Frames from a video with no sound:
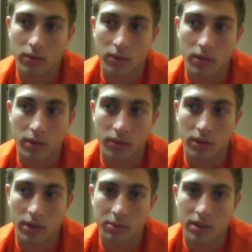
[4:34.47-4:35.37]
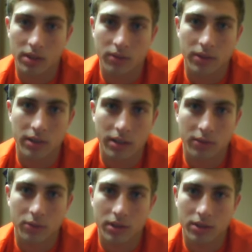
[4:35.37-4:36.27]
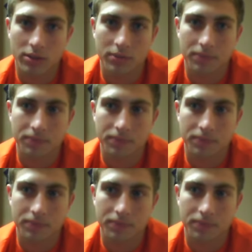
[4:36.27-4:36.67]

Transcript: for for himself and everyone else.